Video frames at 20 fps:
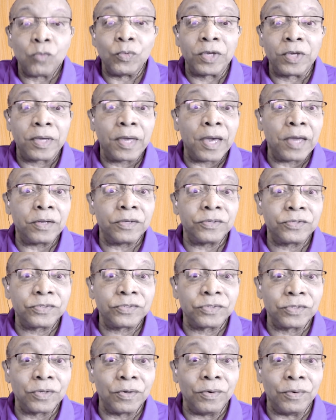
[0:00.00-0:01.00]
we can't
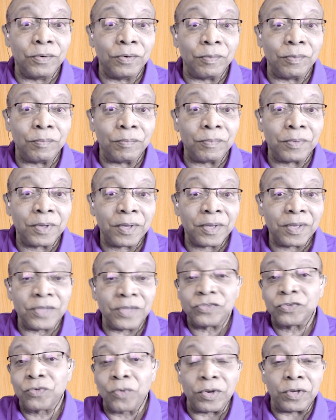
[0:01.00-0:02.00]
assume
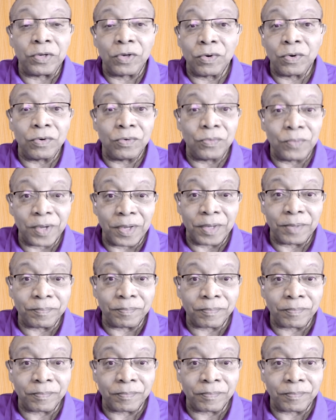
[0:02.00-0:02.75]
it's going to go away.